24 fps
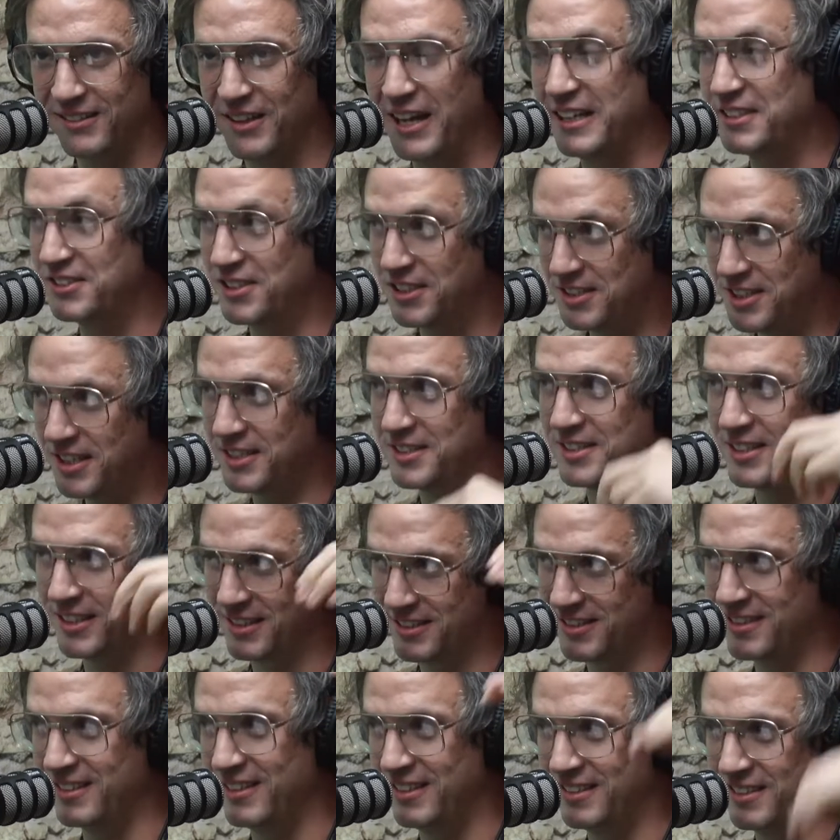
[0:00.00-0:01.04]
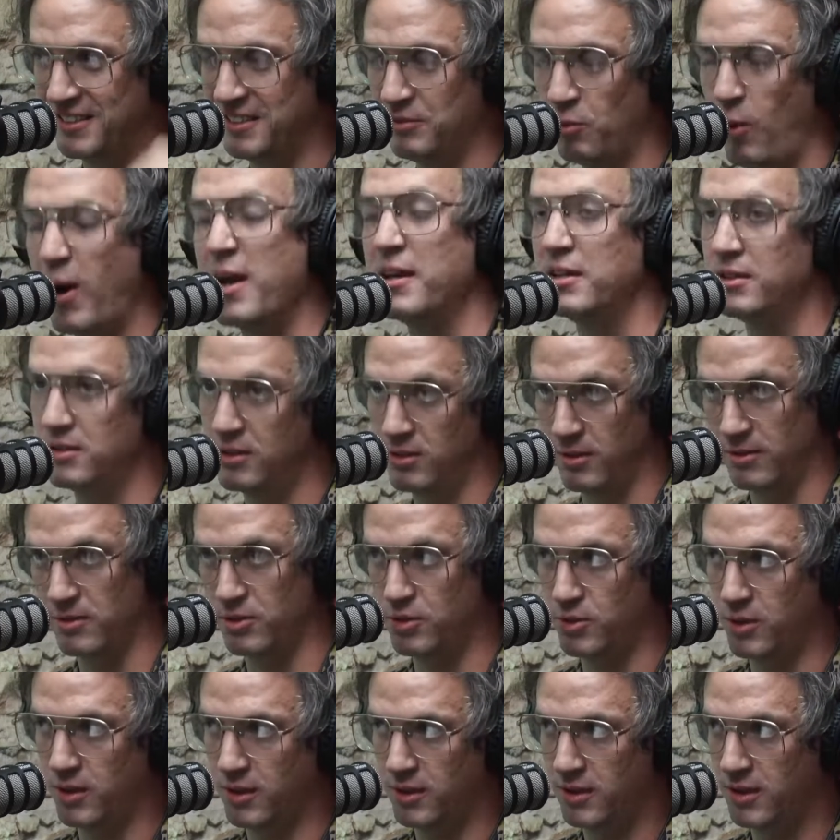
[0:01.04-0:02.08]
statistics is way easier than
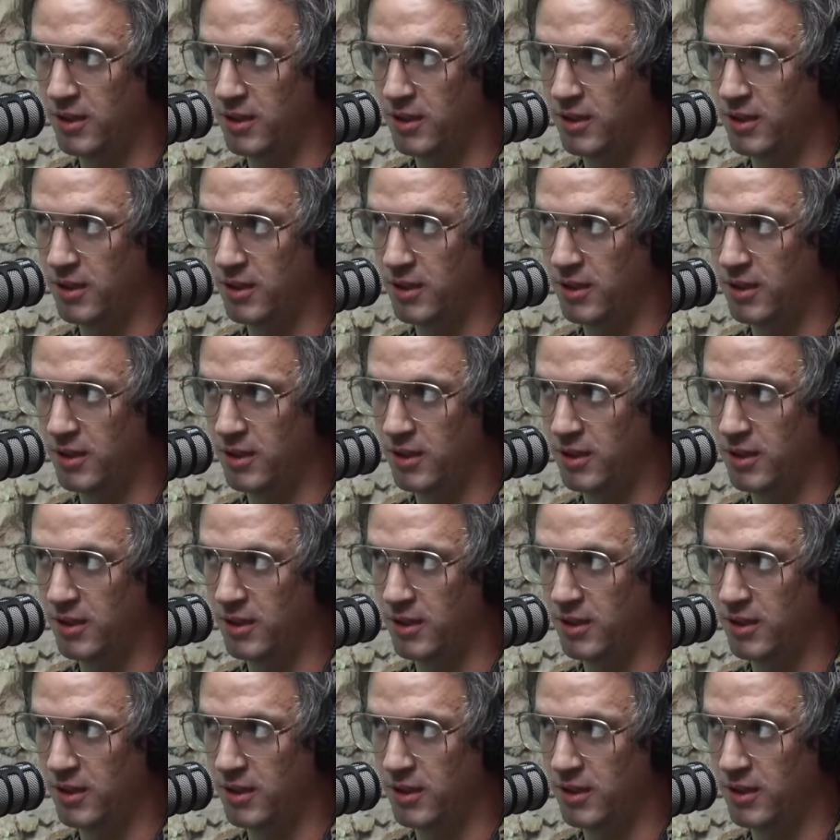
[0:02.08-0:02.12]
trig.